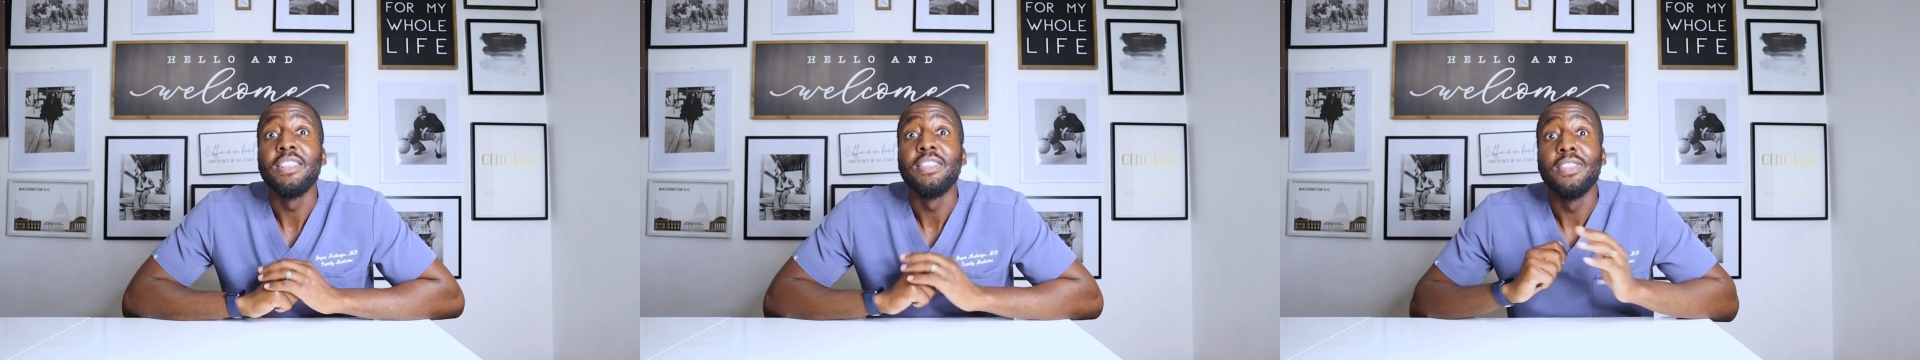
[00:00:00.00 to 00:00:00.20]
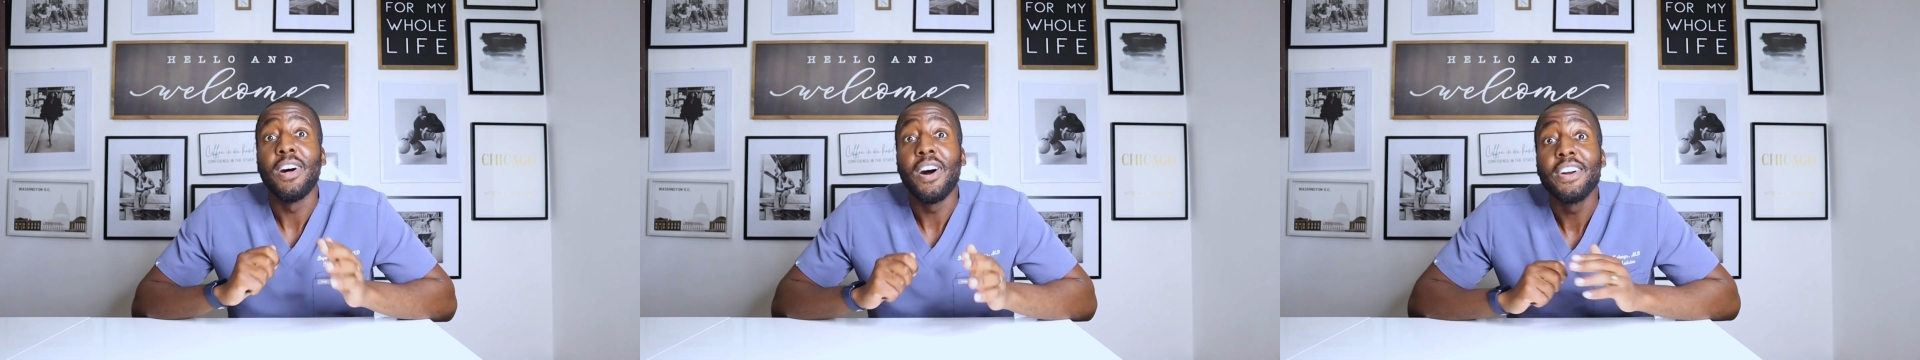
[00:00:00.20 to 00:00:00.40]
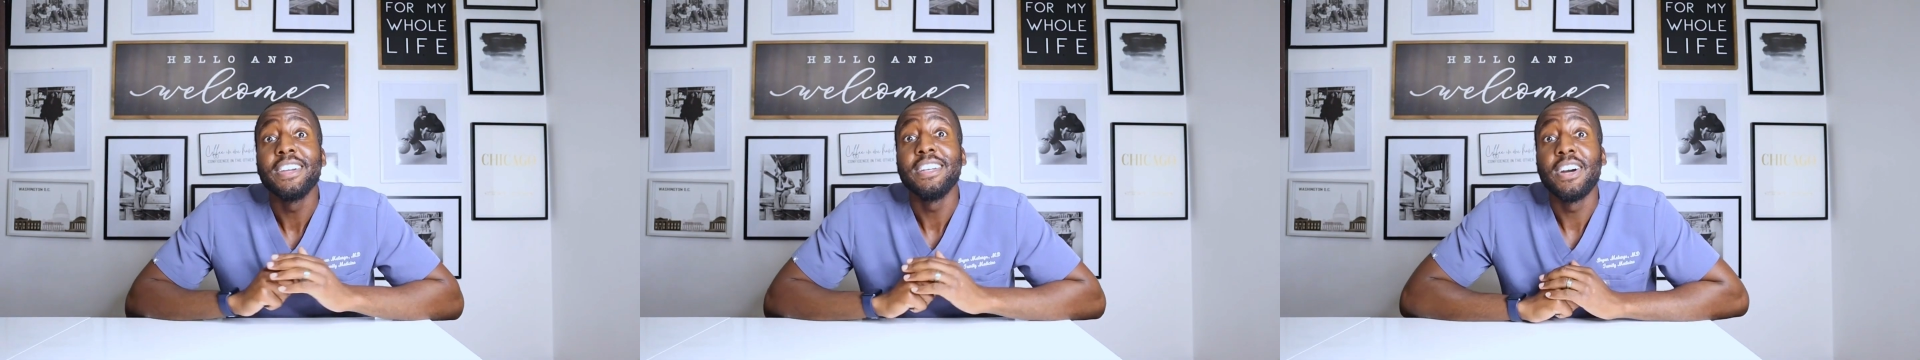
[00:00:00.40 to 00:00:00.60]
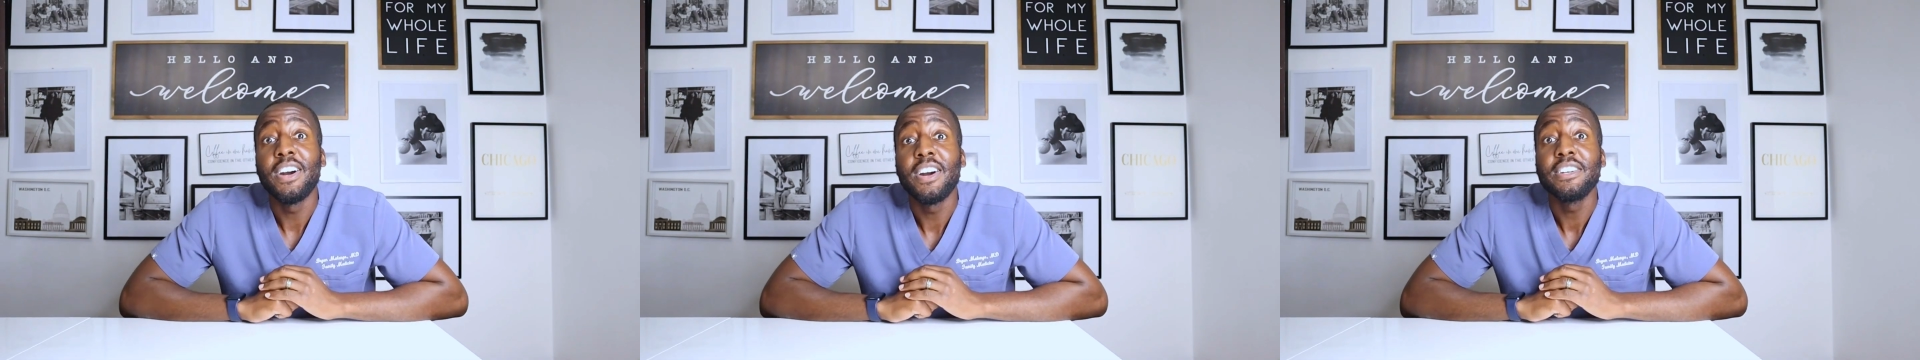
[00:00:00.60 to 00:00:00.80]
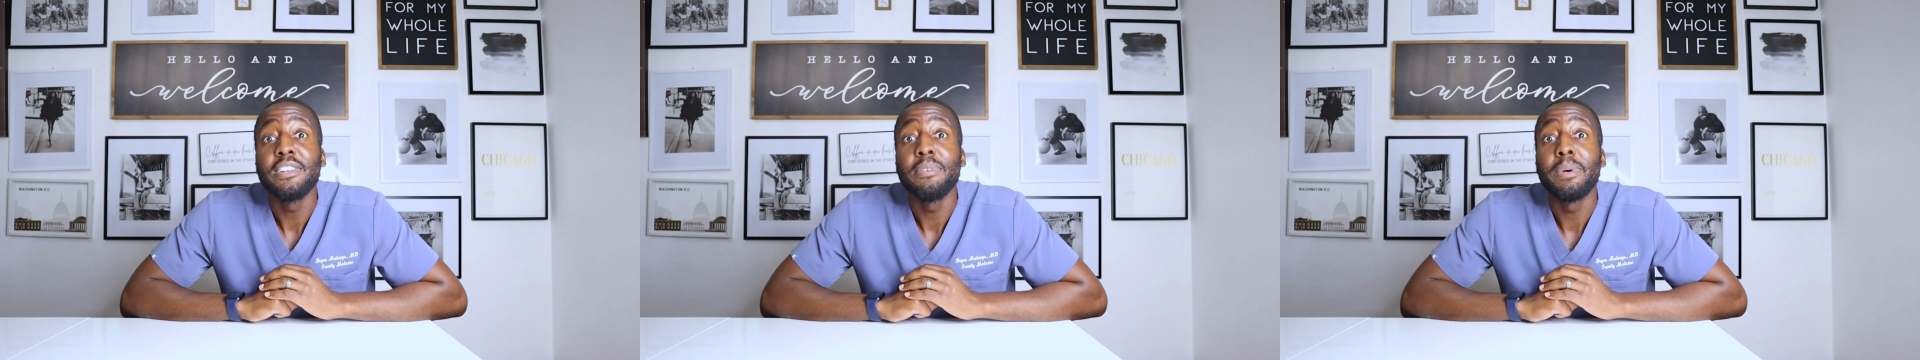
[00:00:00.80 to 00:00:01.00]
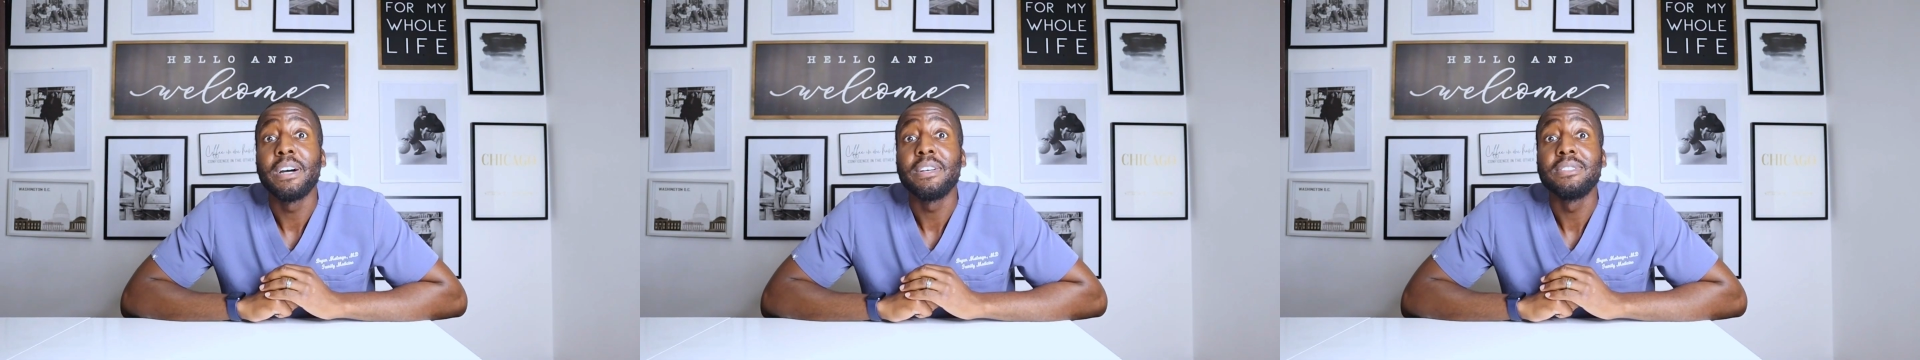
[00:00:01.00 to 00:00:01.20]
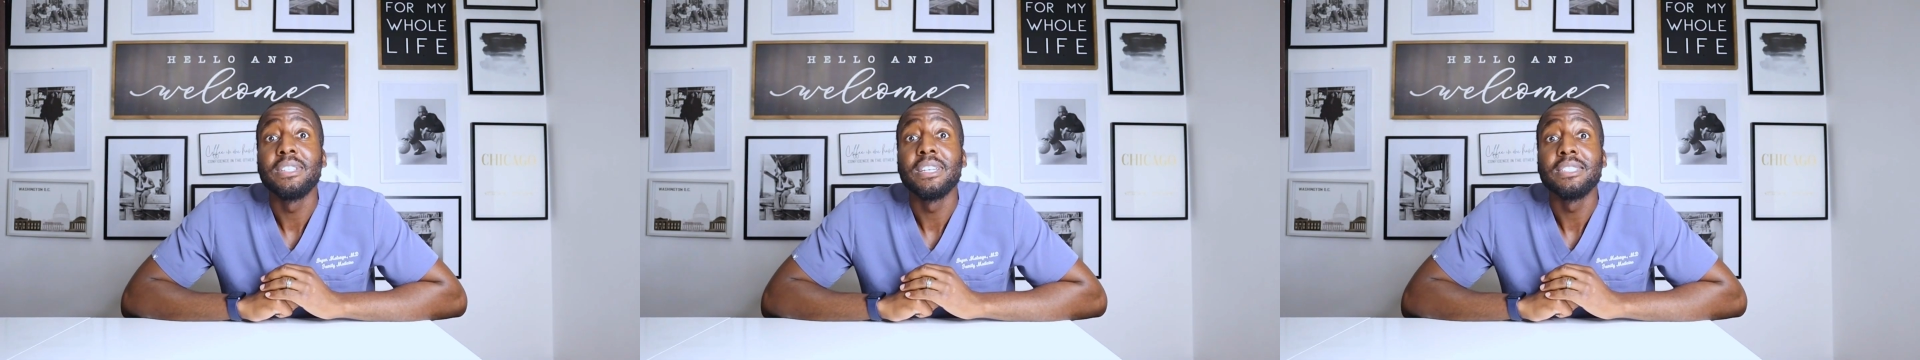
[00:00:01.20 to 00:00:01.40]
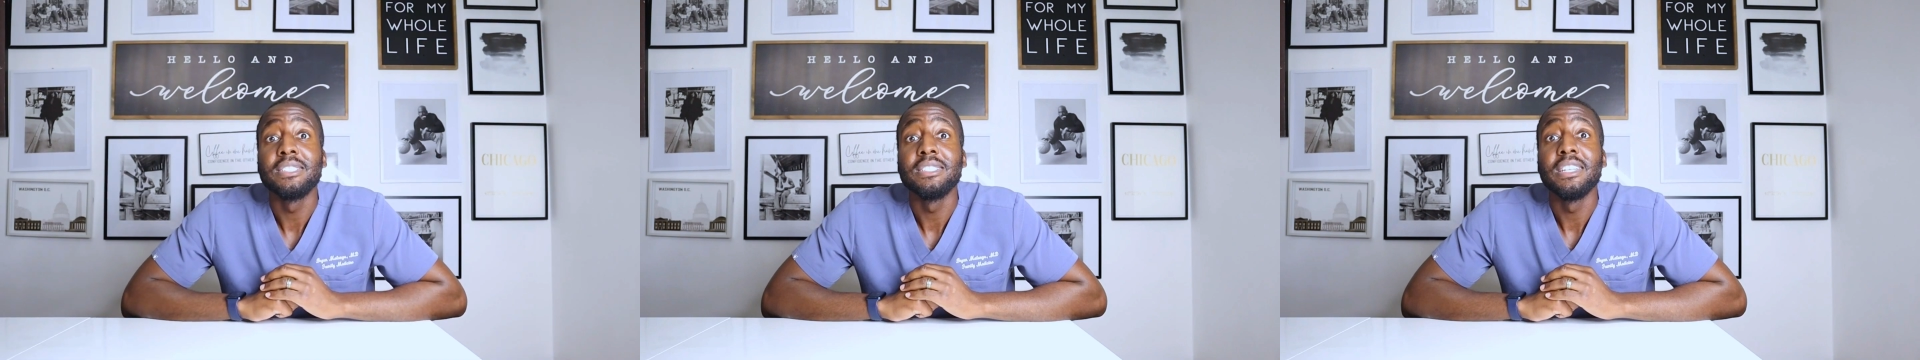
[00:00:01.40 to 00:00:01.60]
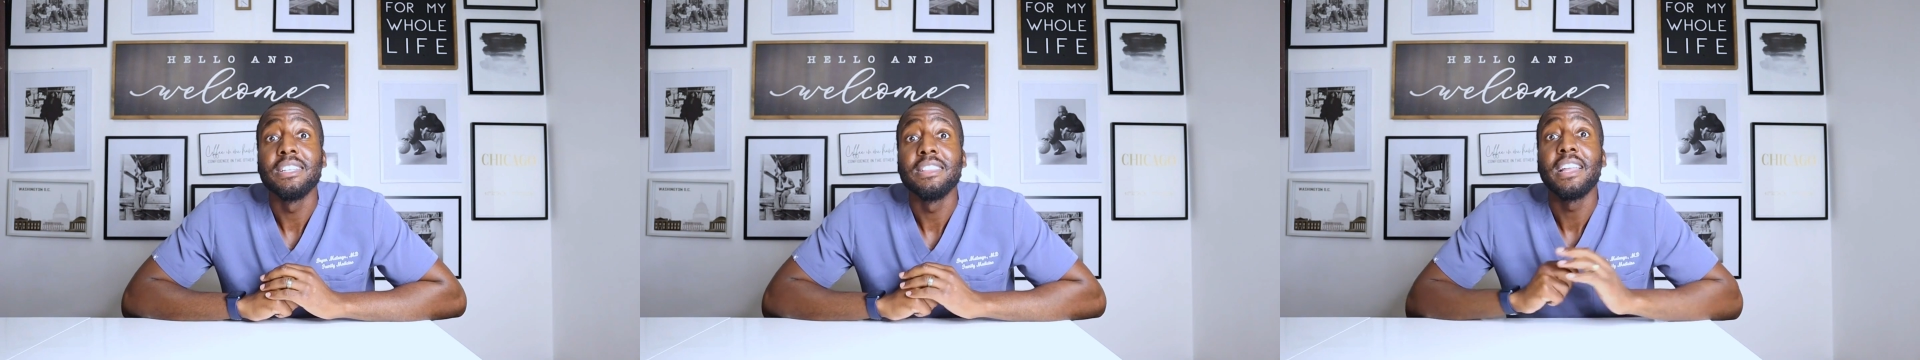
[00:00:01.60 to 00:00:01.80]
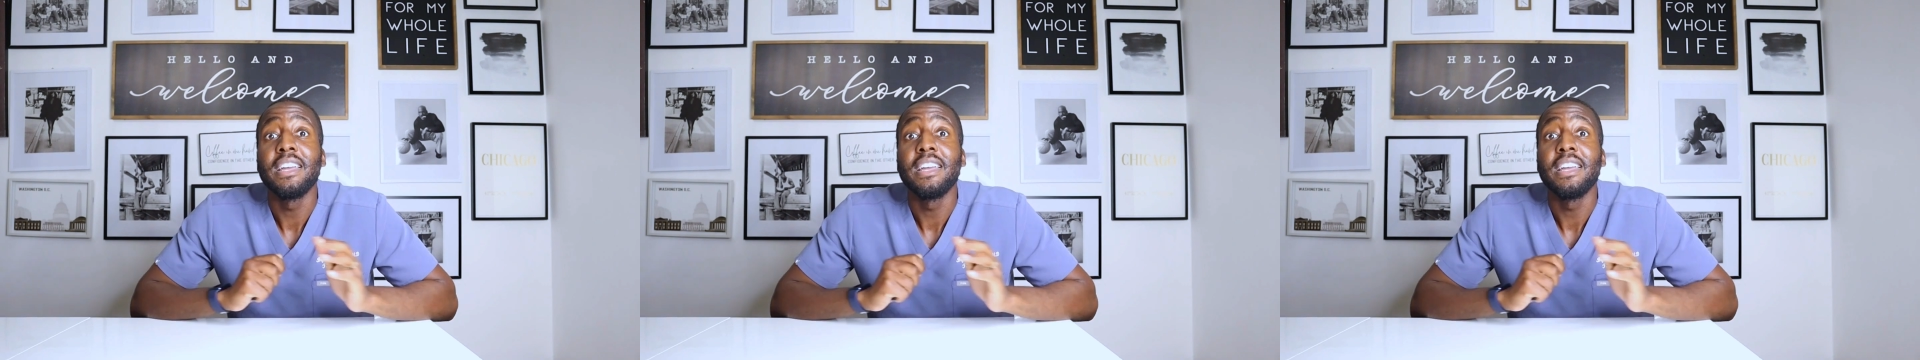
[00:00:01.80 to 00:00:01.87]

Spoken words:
long and hard about Section 8.